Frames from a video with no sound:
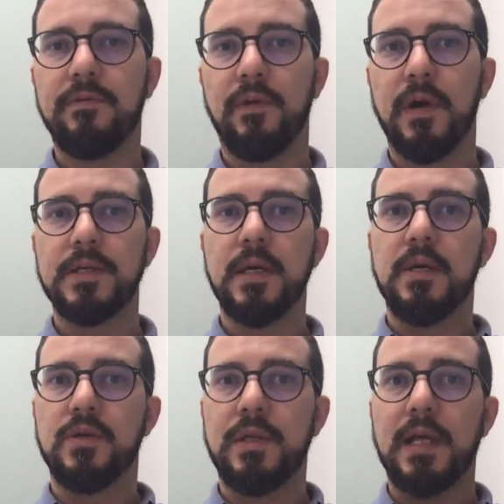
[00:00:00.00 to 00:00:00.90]
for us.
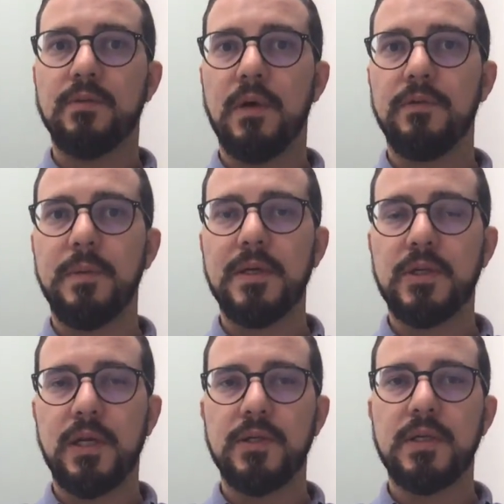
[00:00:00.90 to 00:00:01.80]
So that's one of the biggest
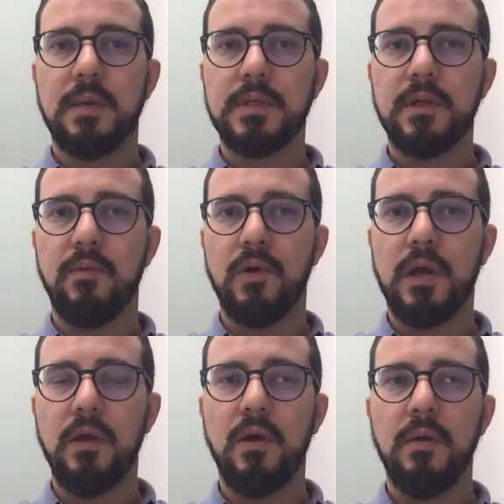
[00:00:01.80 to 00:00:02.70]
challenges I'm still
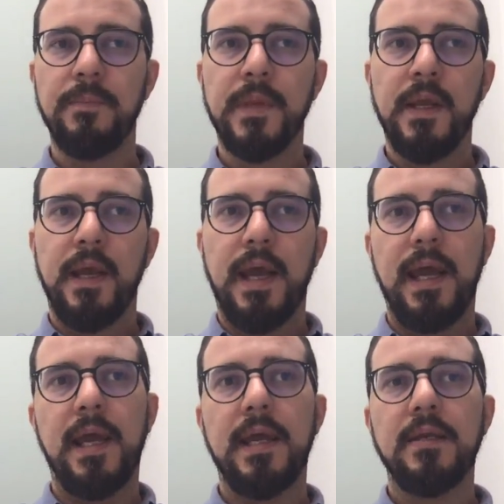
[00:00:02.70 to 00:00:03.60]
working on.
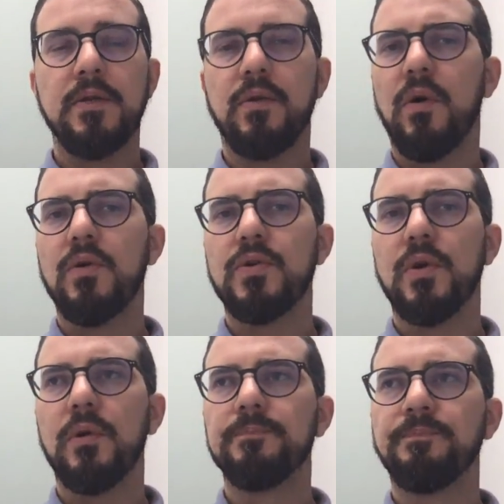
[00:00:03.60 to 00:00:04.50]
And
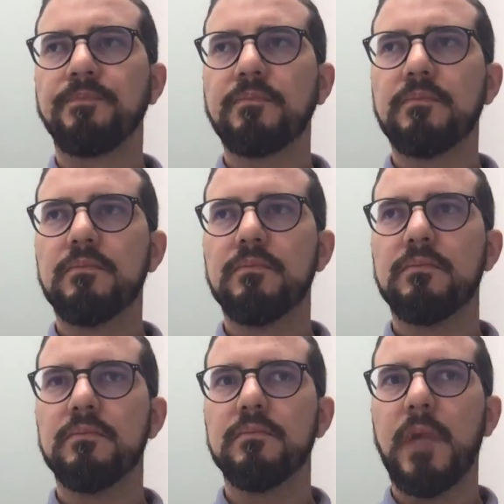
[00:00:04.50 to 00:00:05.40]
also,
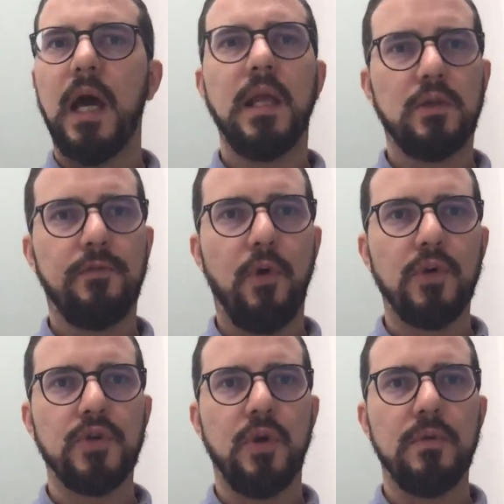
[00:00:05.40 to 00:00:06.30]
I like to
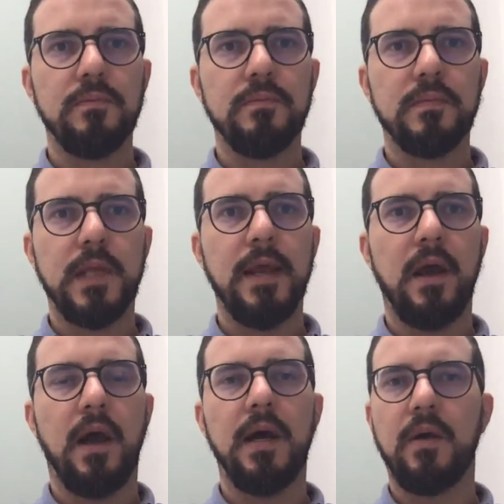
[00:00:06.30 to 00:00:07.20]
focus on getting
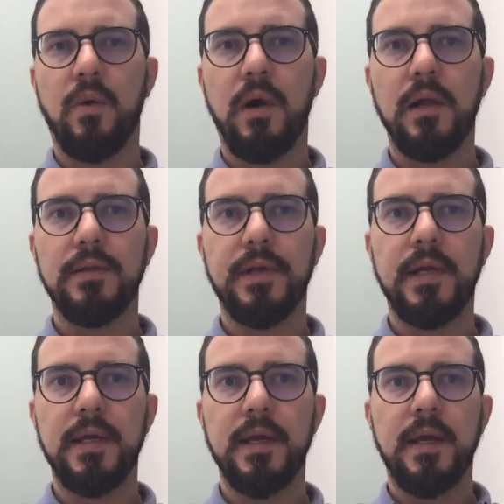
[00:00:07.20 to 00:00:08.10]
higher
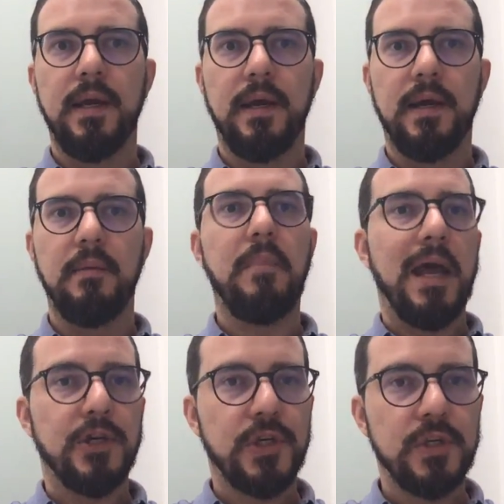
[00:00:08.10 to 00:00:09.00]
quality
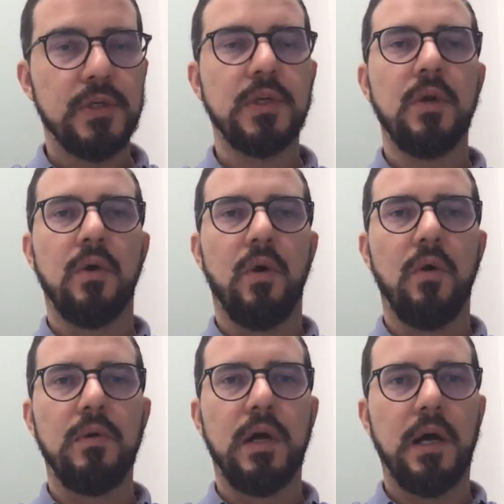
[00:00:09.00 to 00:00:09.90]
mentions
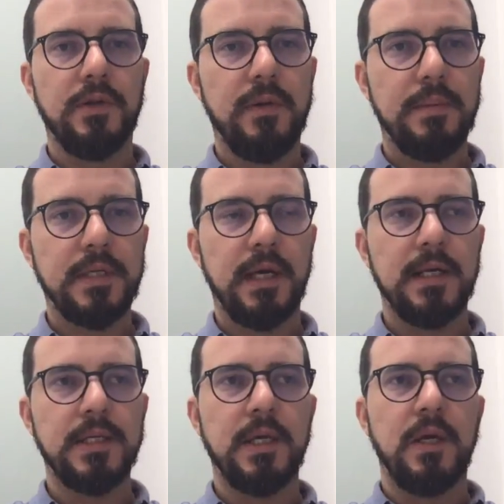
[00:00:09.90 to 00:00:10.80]
over other
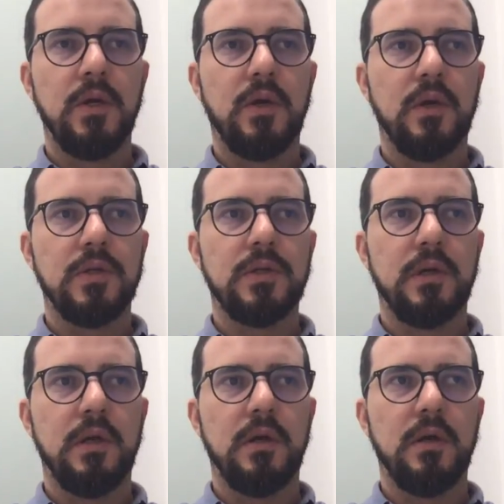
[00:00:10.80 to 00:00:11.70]
websites, because
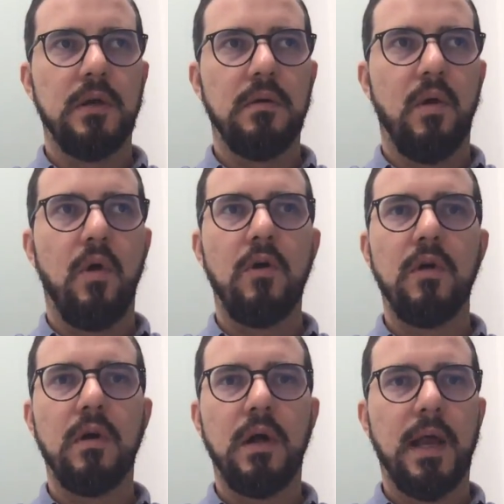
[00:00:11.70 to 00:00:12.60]
our
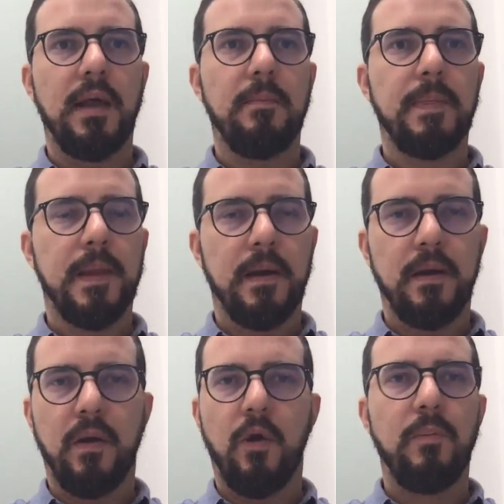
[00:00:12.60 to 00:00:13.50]

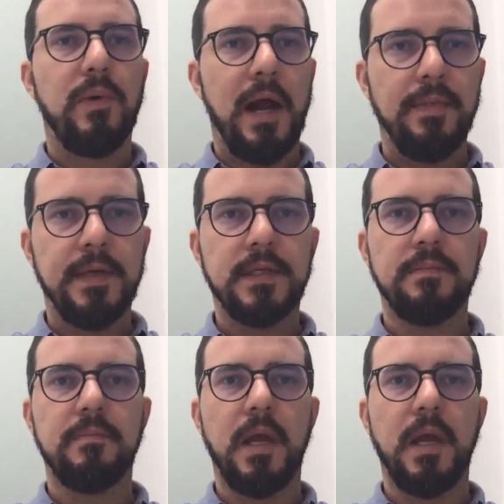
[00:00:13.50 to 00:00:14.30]
brand is